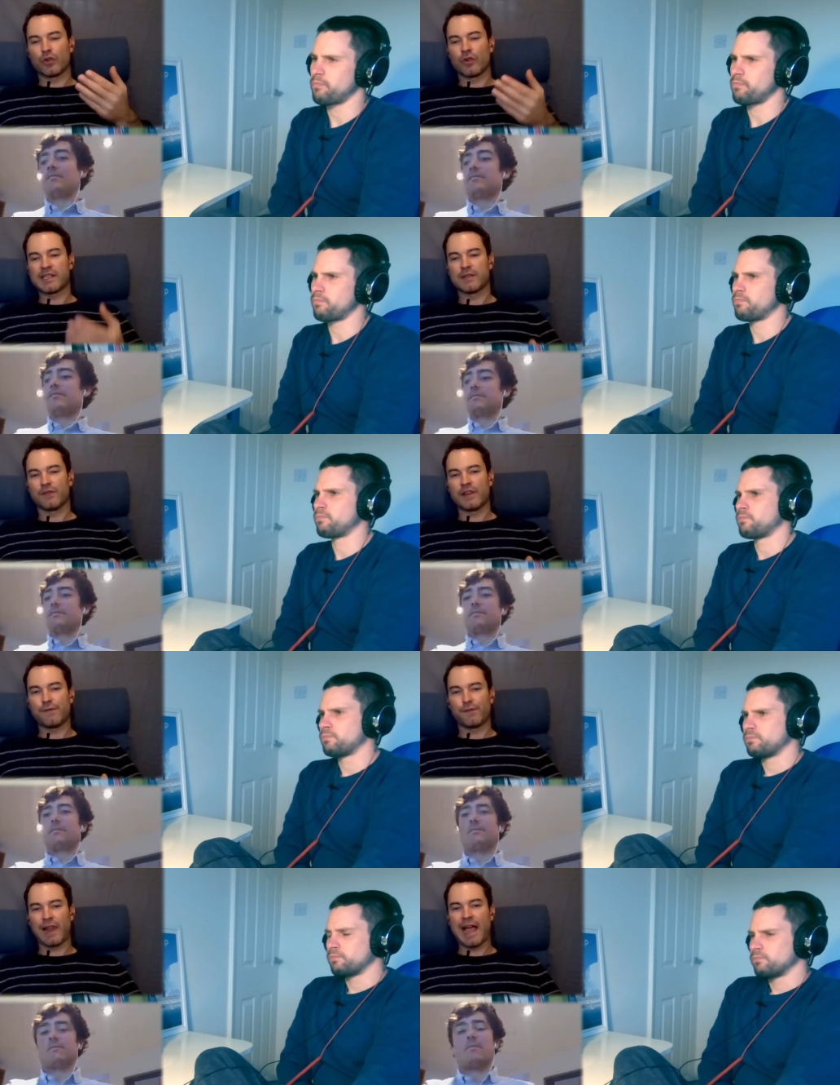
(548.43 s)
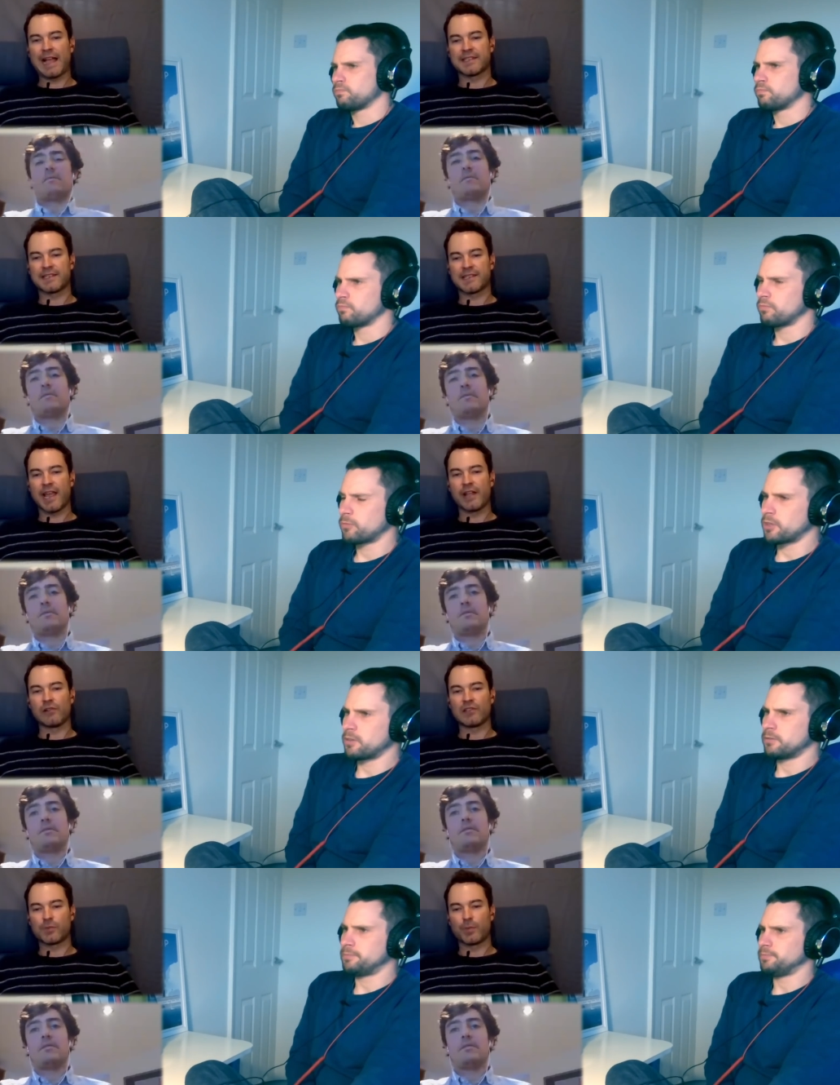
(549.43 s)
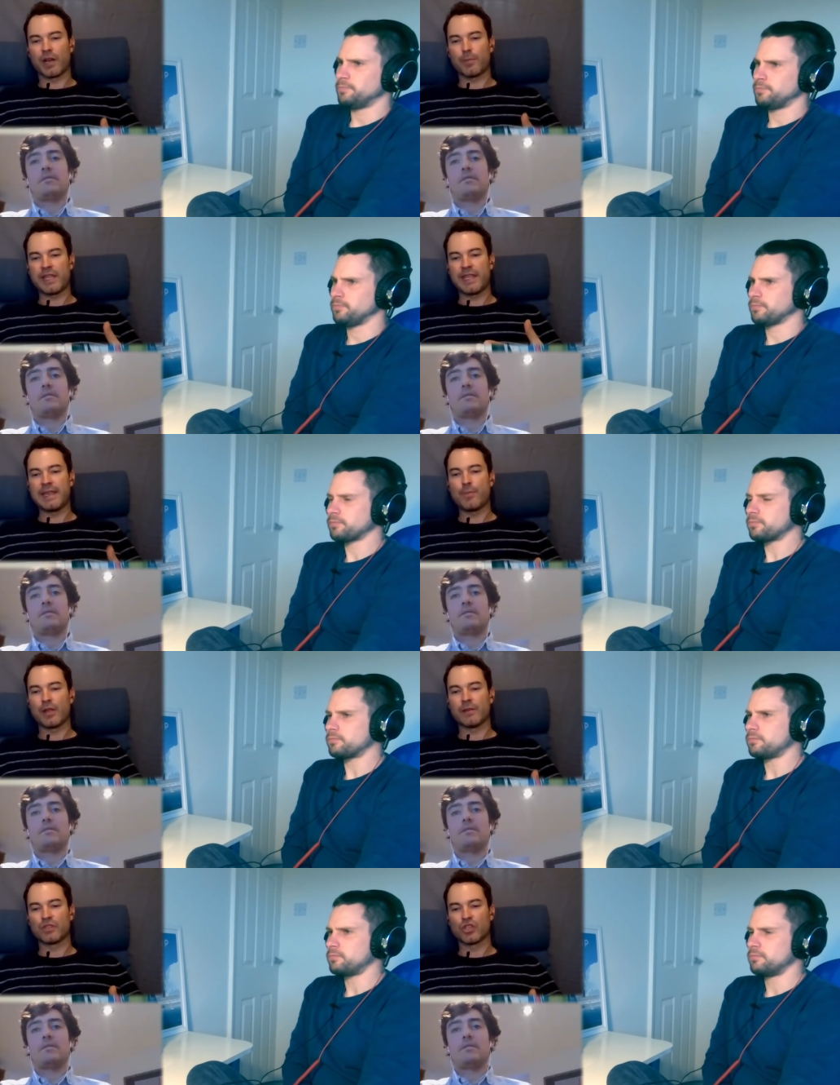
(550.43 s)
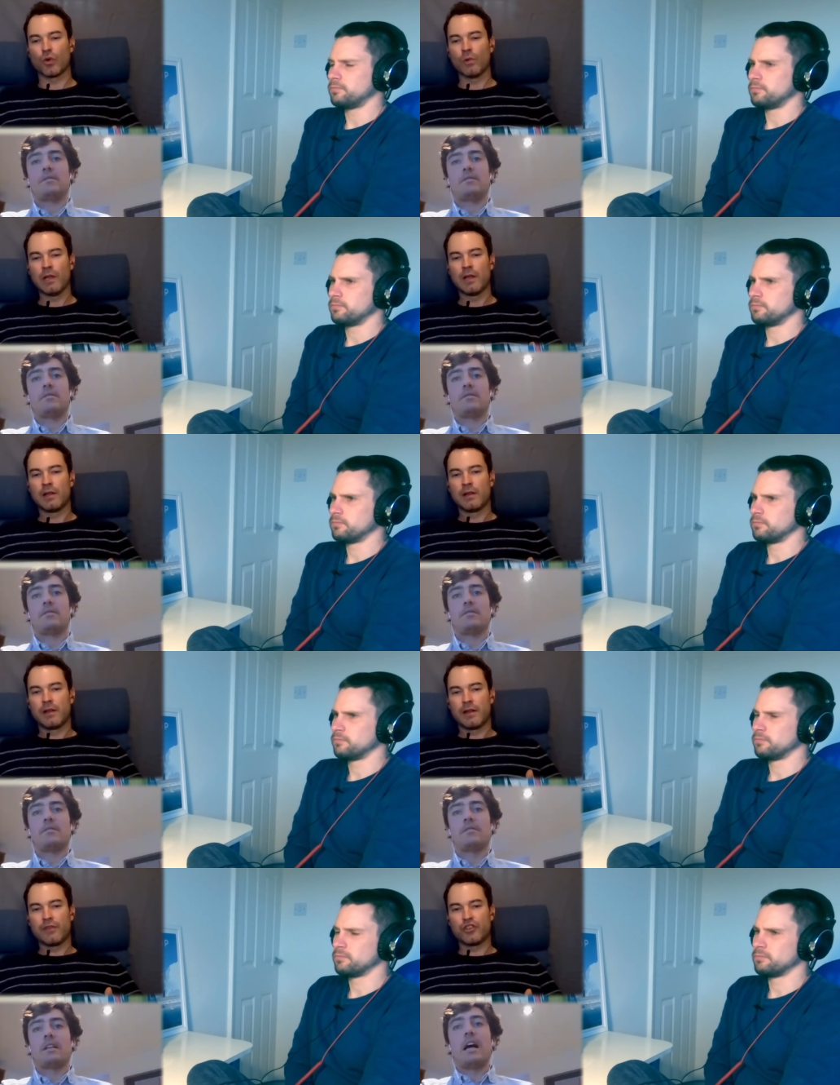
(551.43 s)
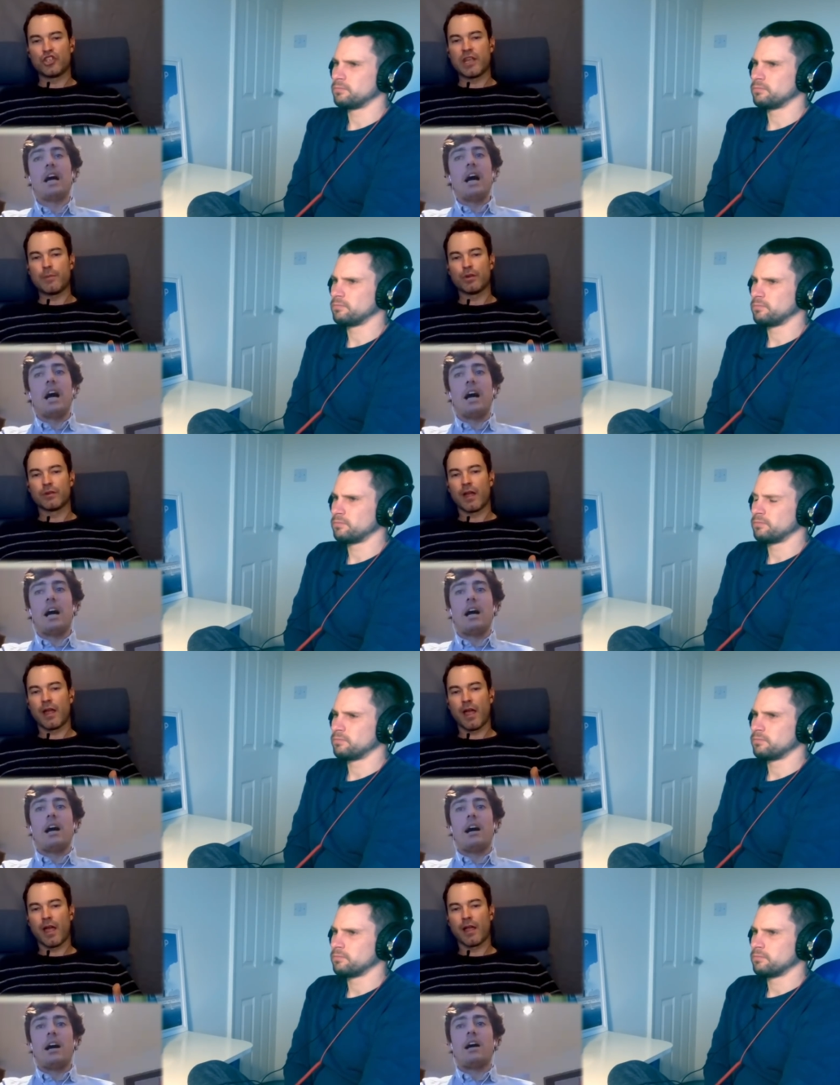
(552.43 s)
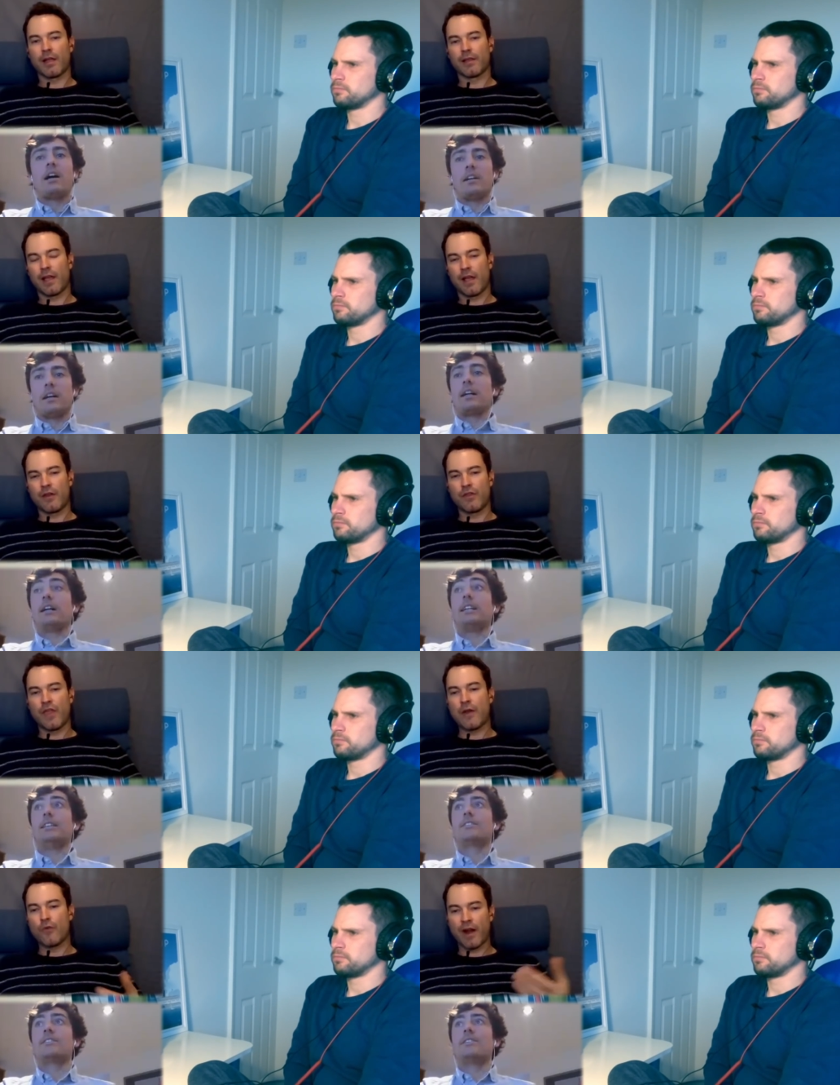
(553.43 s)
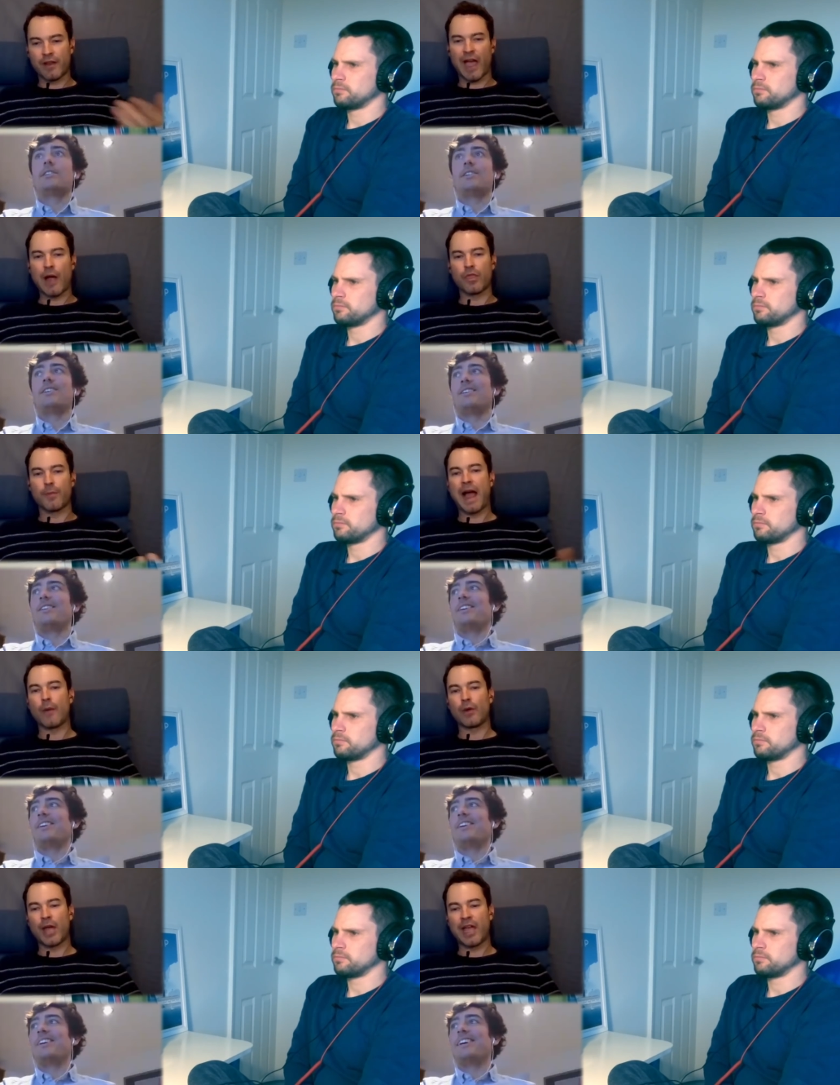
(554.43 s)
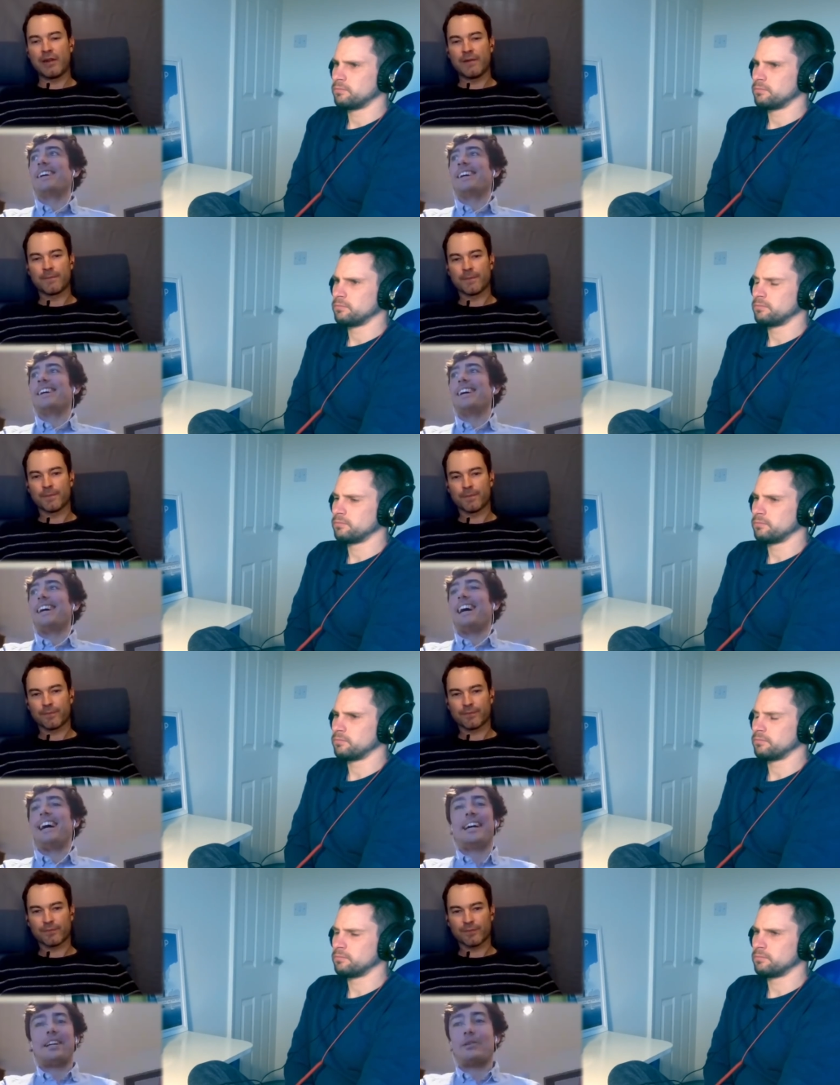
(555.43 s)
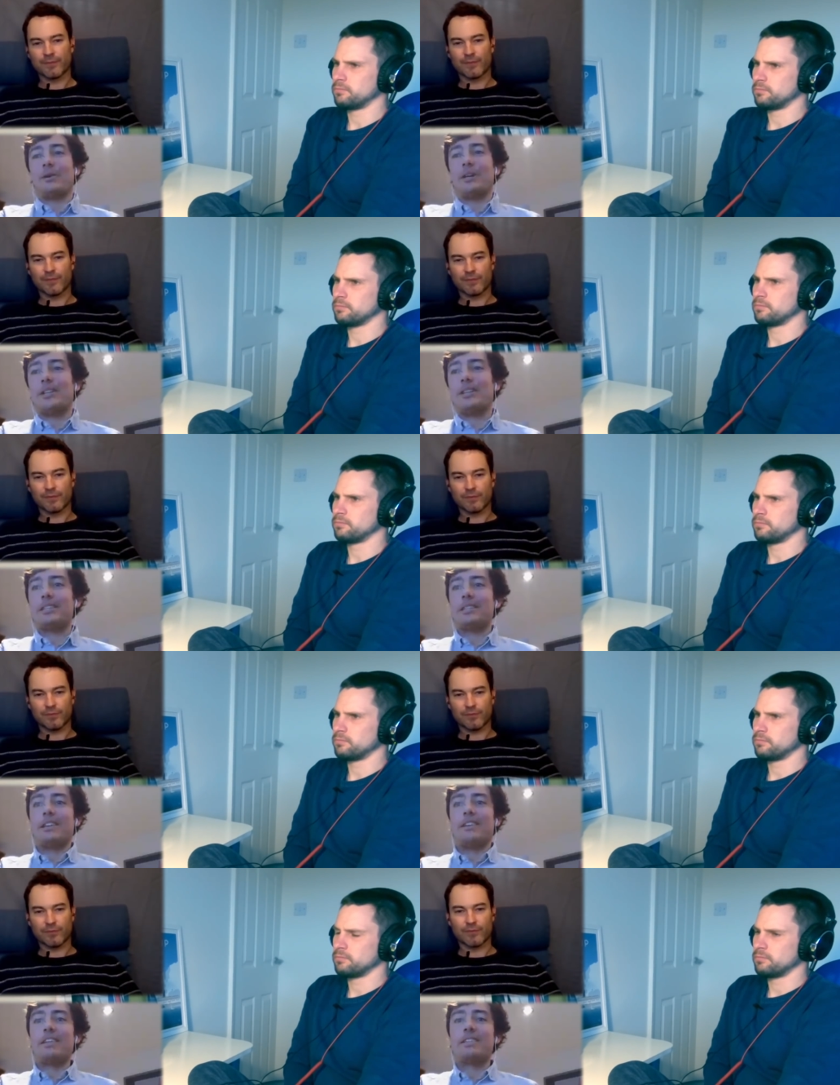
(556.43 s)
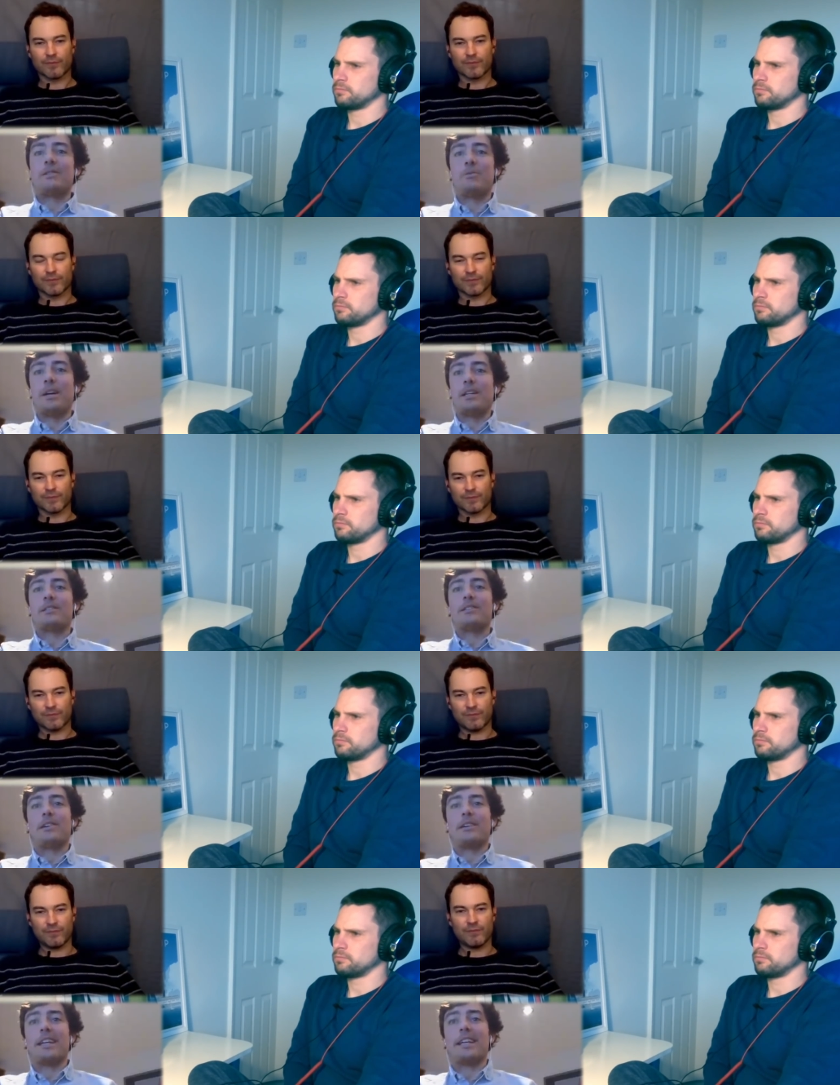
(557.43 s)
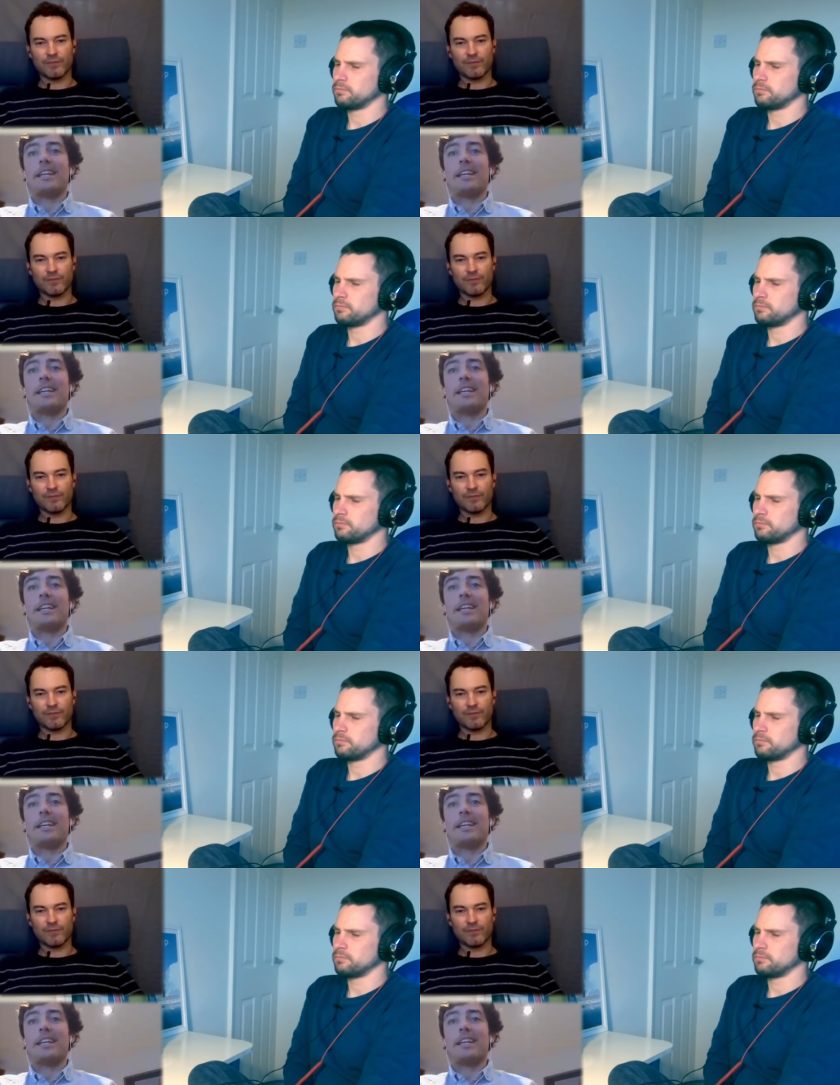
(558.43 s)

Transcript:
Speaker 1: progressively flatter sails, but I'd be keeping them tall in the jib
Speaker 2: and then running that with the batwing main. Agreed, and this is where you start getting